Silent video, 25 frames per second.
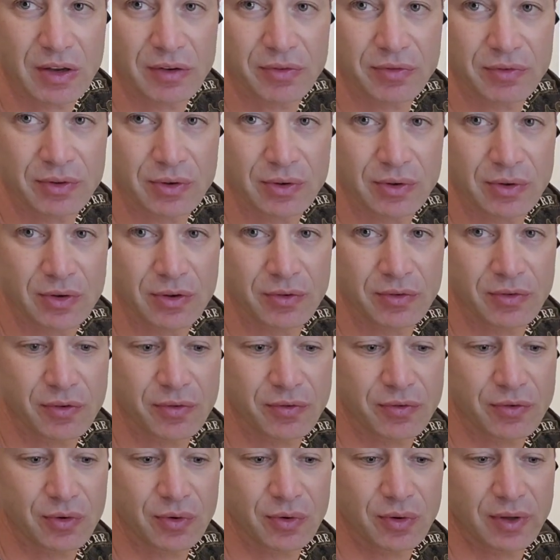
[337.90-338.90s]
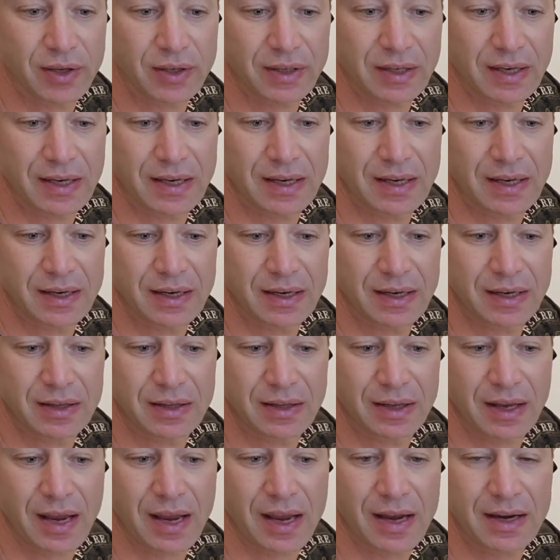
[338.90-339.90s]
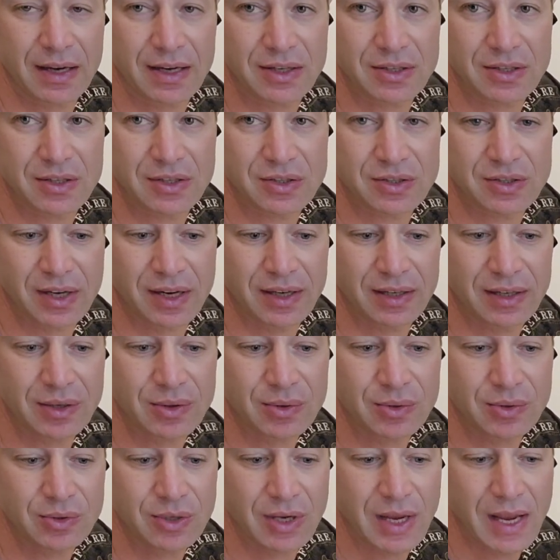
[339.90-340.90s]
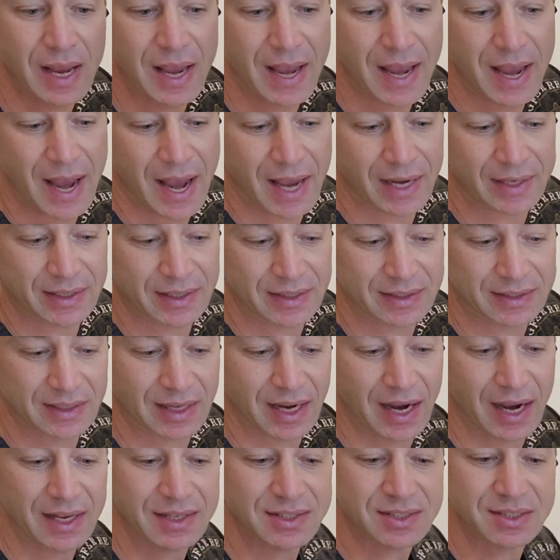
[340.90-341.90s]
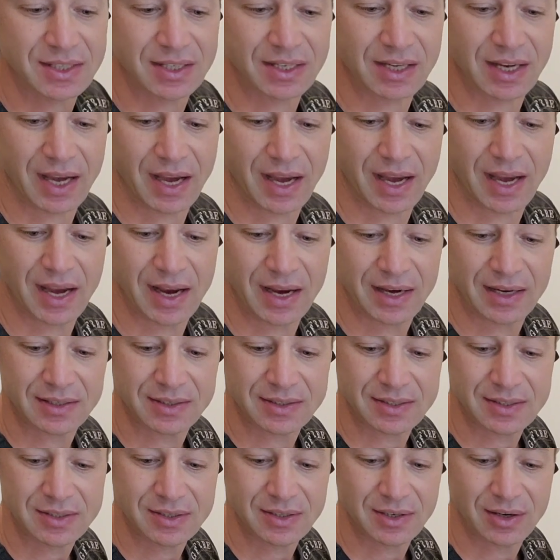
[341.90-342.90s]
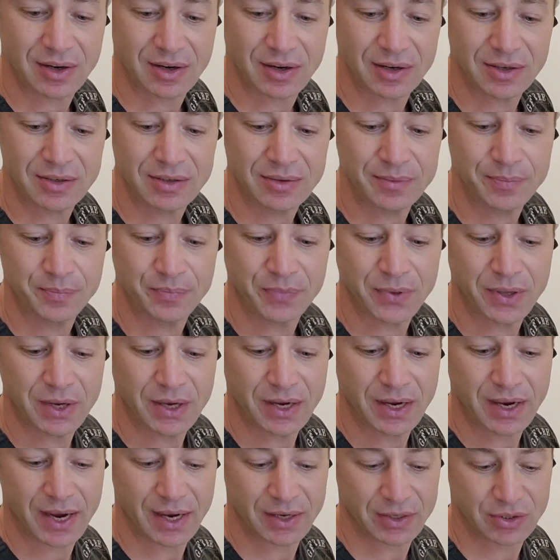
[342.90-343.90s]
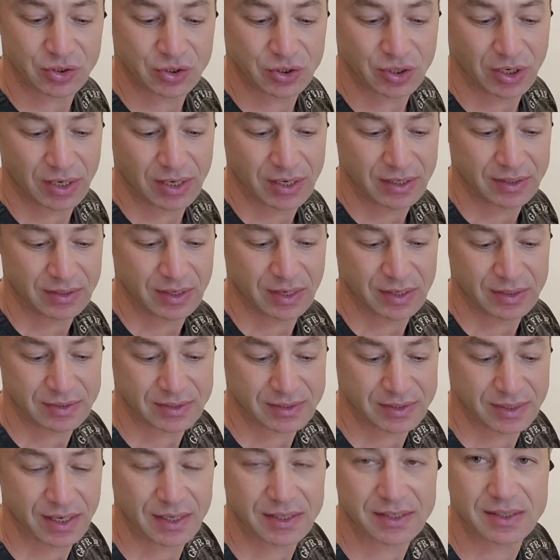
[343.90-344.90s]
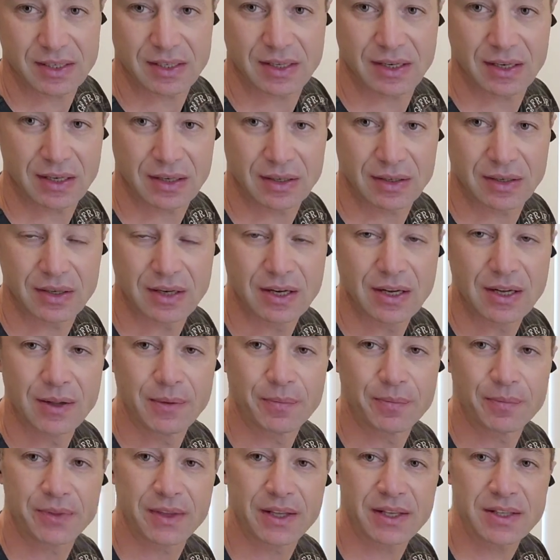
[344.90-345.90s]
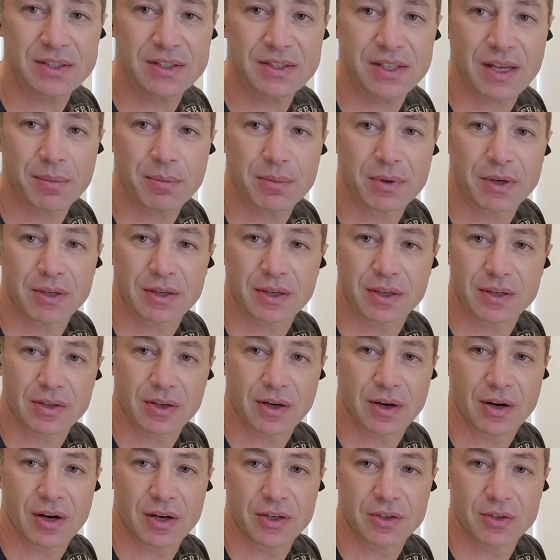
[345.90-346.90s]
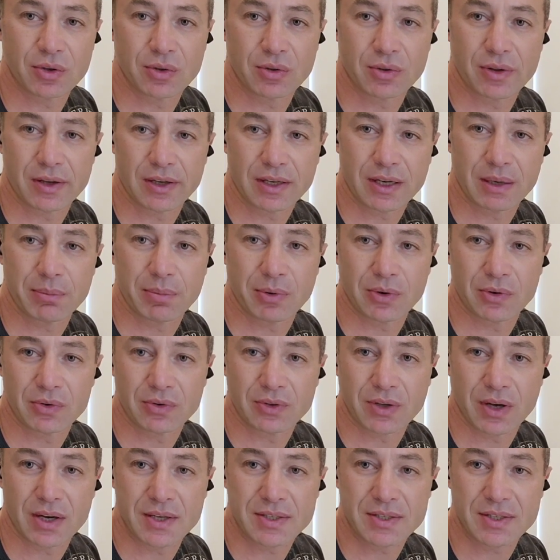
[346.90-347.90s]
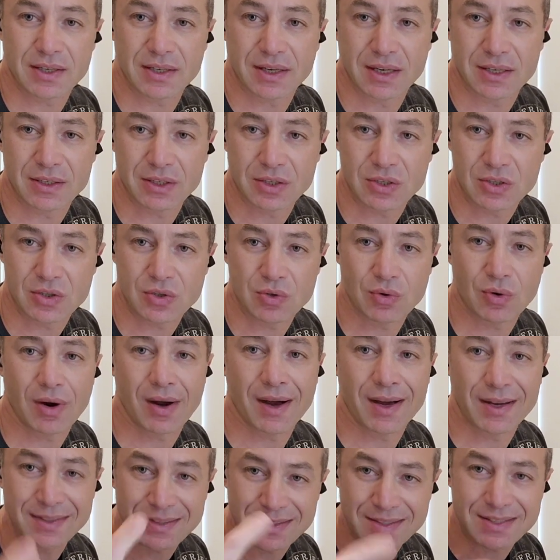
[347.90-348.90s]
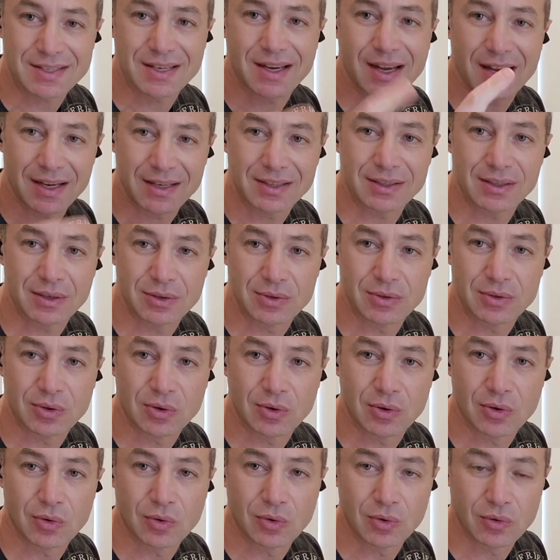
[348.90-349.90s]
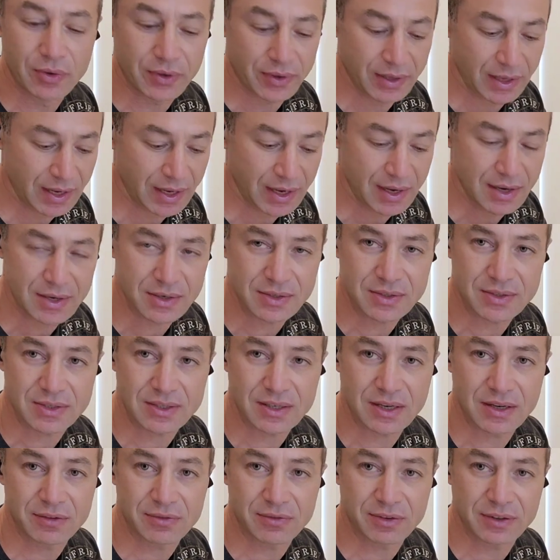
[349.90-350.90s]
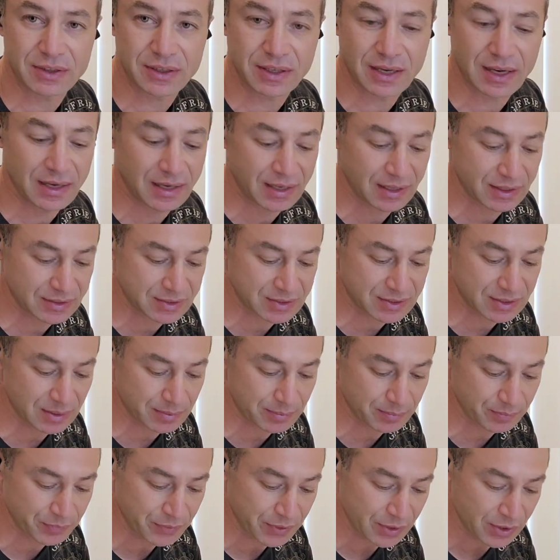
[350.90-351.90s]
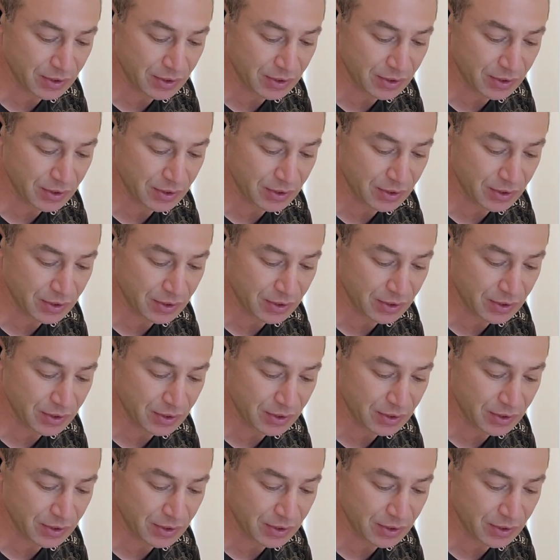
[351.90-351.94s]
if you feel like the hair getting tangled, and it cuts the hair inside and sucks it in. That's something that I don't like about Dyson. I need to untangle all the hairs if it collects them.